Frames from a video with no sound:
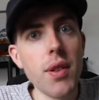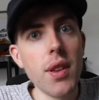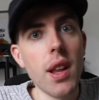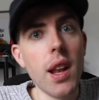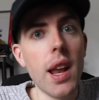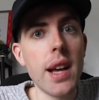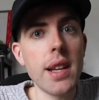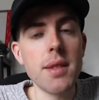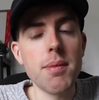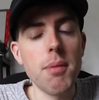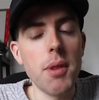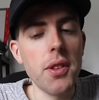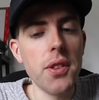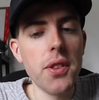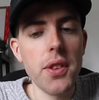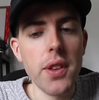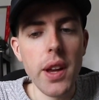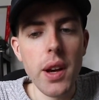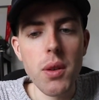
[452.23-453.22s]
for the last
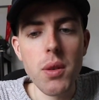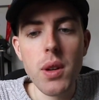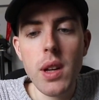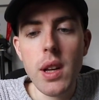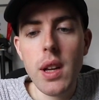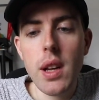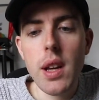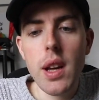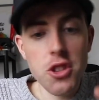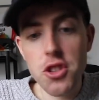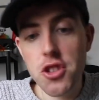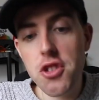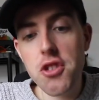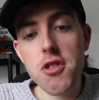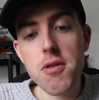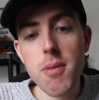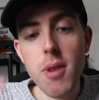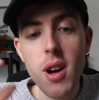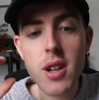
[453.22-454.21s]
month now. So
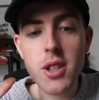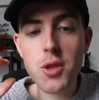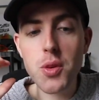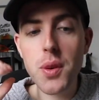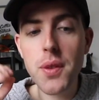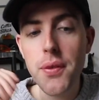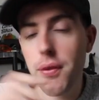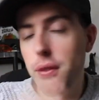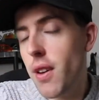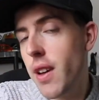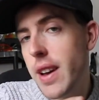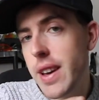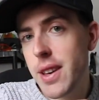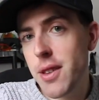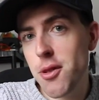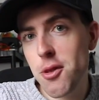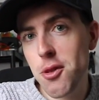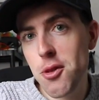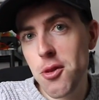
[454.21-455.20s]
during March, we
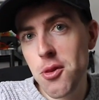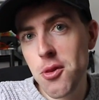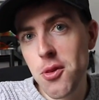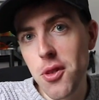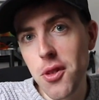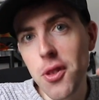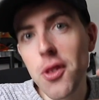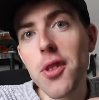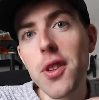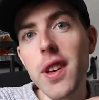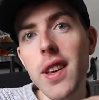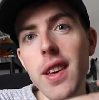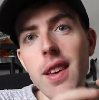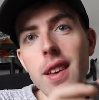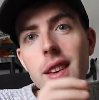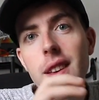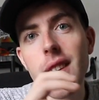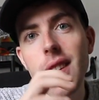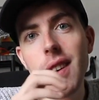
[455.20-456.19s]
fly through
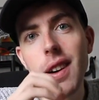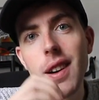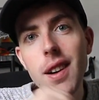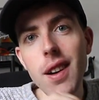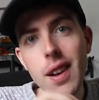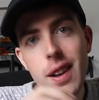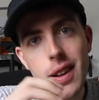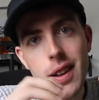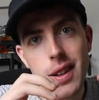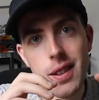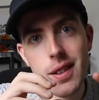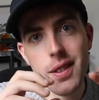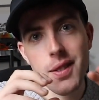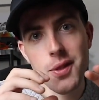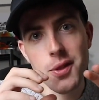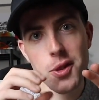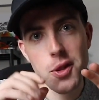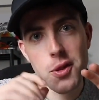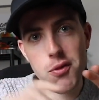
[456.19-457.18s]
the
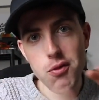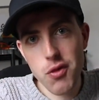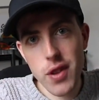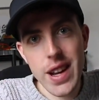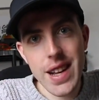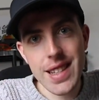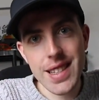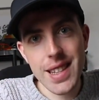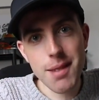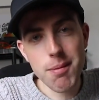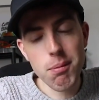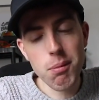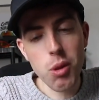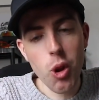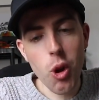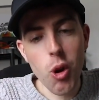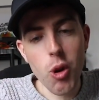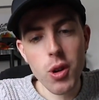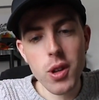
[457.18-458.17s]
racing
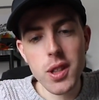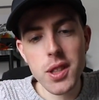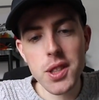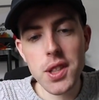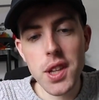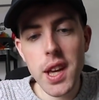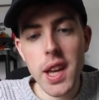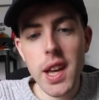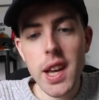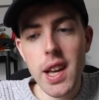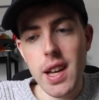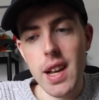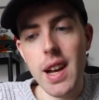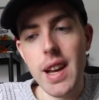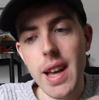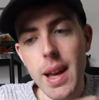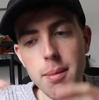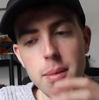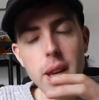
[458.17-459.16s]
blocks.
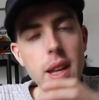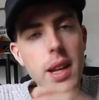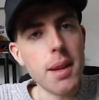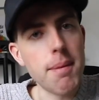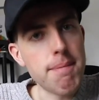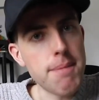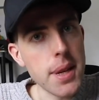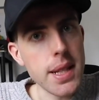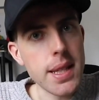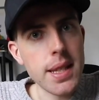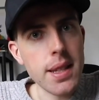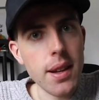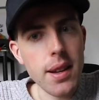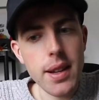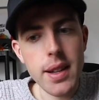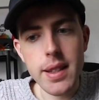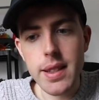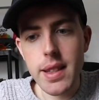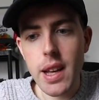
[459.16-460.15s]
I am getting a bit
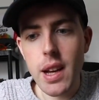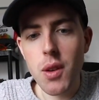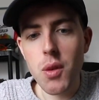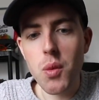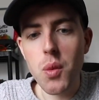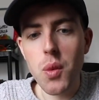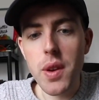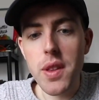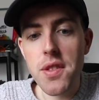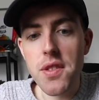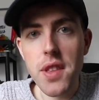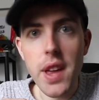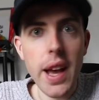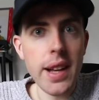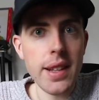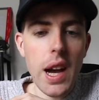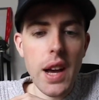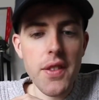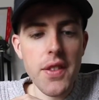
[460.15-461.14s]
tired now with
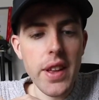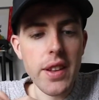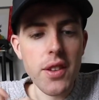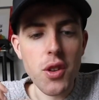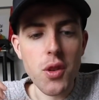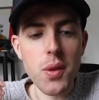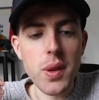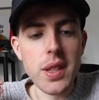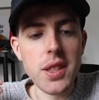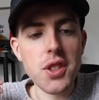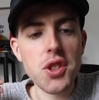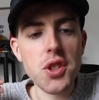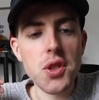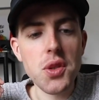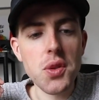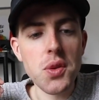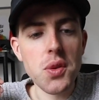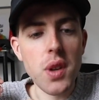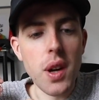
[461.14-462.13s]
that. I then go
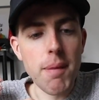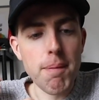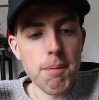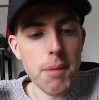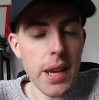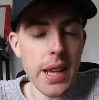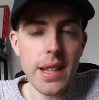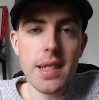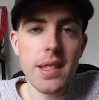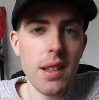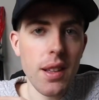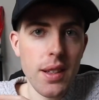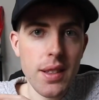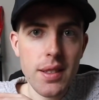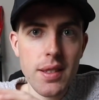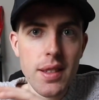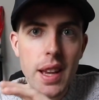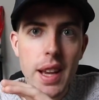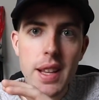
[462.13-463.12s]
into a
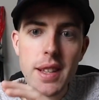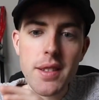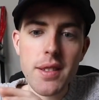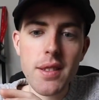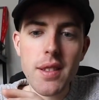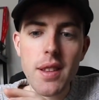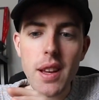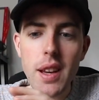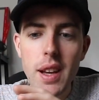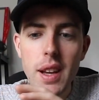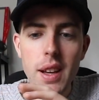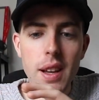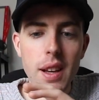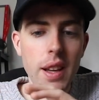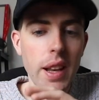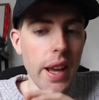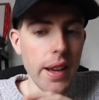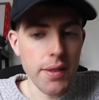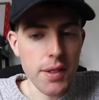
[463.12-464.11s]
baseline test,
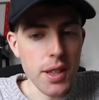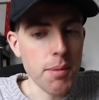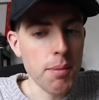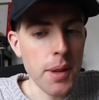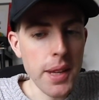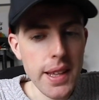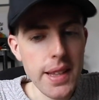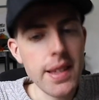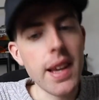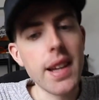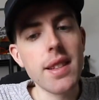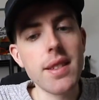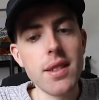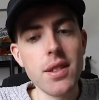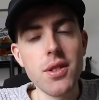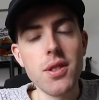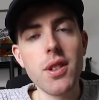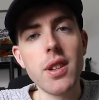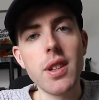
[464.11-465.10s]
an FTP test,
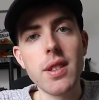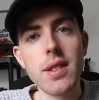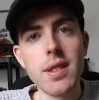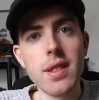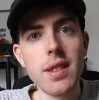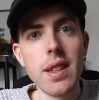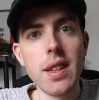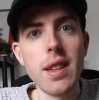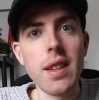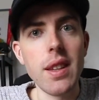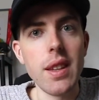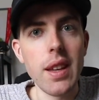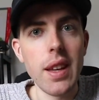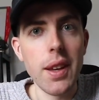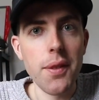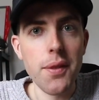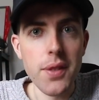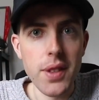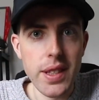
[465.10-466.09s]
to try and see
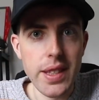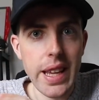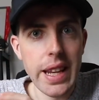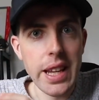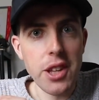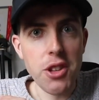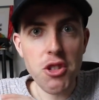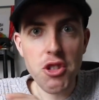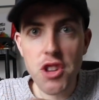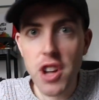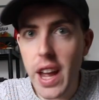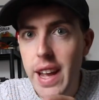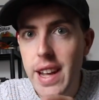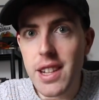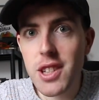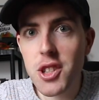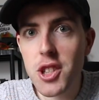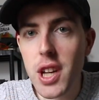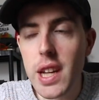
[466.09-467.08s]
if there's any
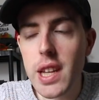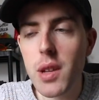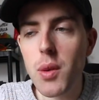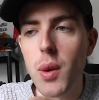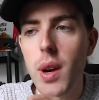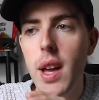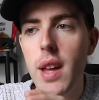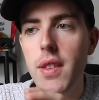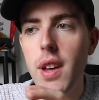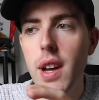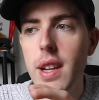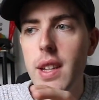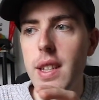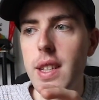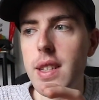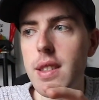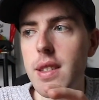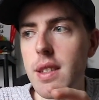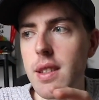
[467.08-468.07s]
change anywhere that I
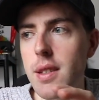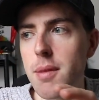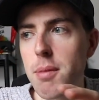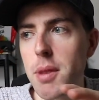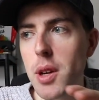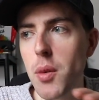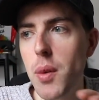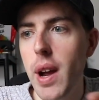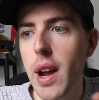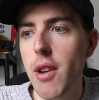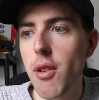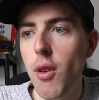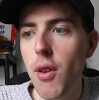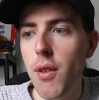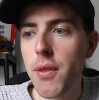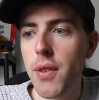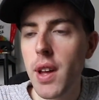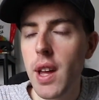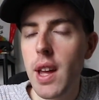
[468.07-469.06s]
need to be aware
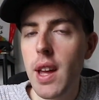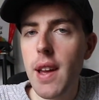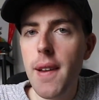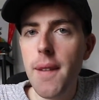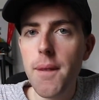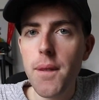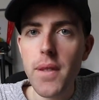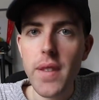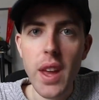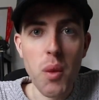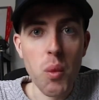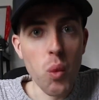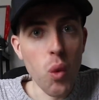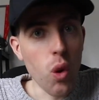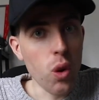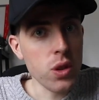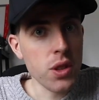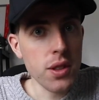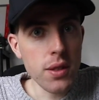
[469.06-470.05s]
of. There
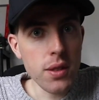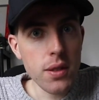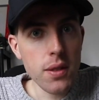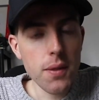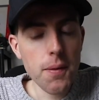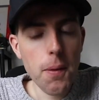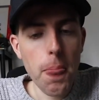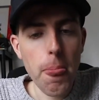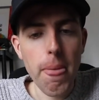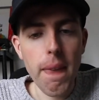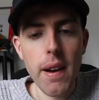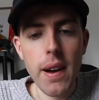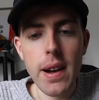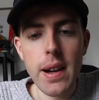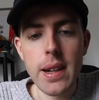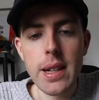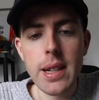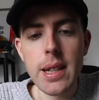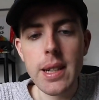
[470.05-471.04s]
wasn't,
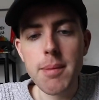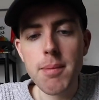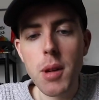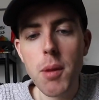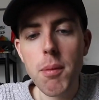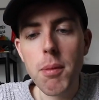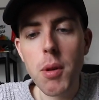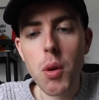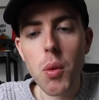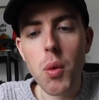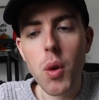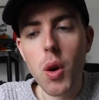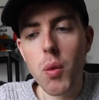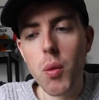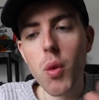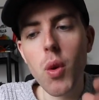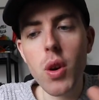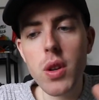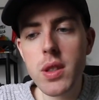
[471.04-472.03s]
but
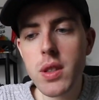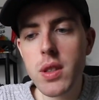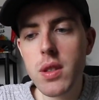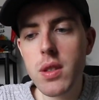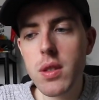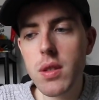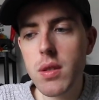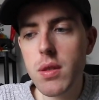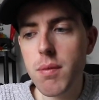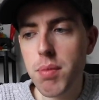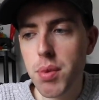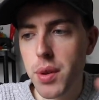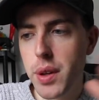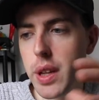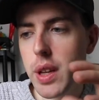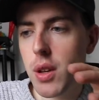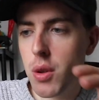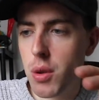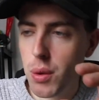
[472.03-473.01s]
what was
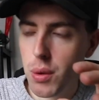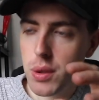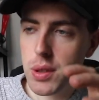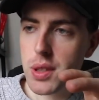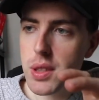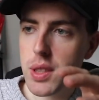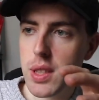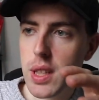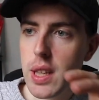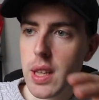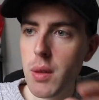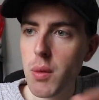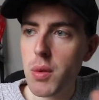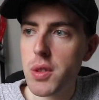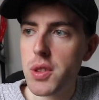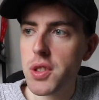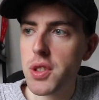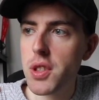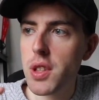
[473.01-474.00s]
pretty cool to see
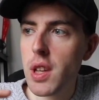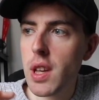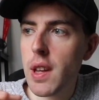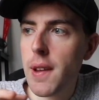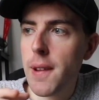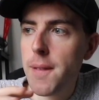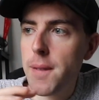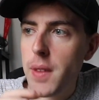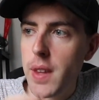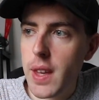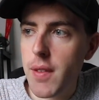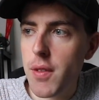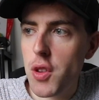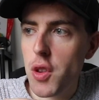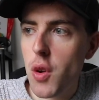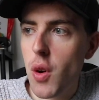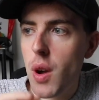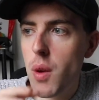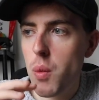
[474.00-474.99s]
was,
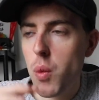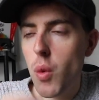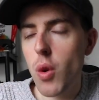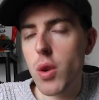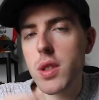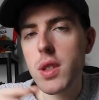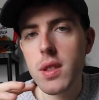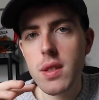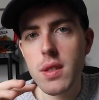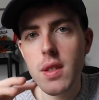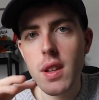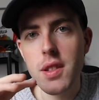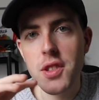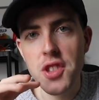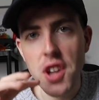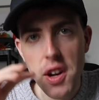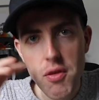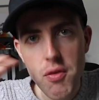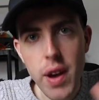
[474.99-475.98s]
even though I wasn't
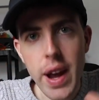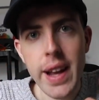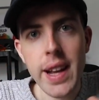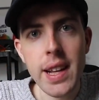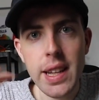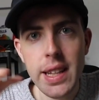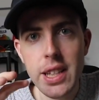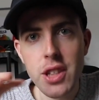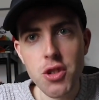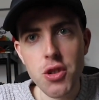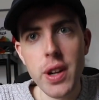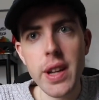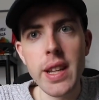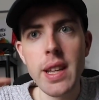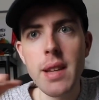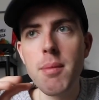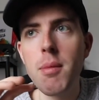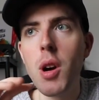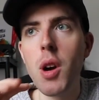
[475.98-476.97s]
directly
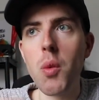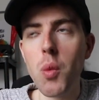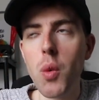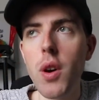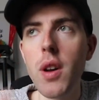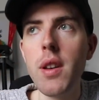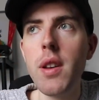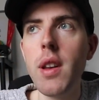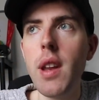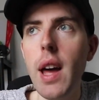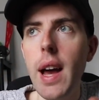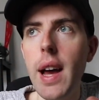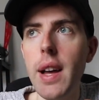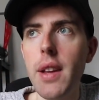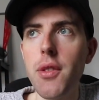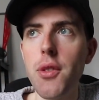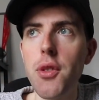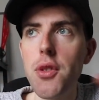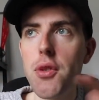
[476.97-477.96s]
training my 1
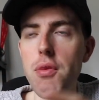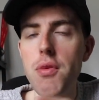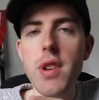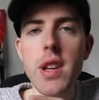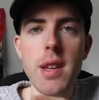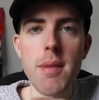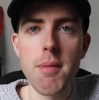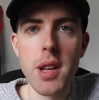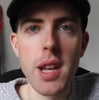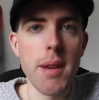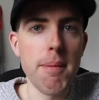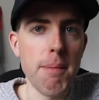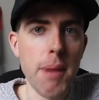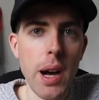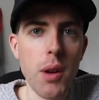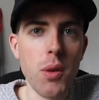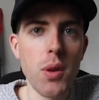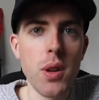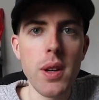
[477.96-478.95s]
and 3 minute
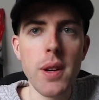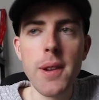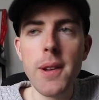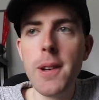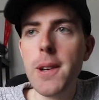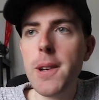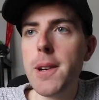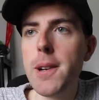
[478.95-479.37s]
power,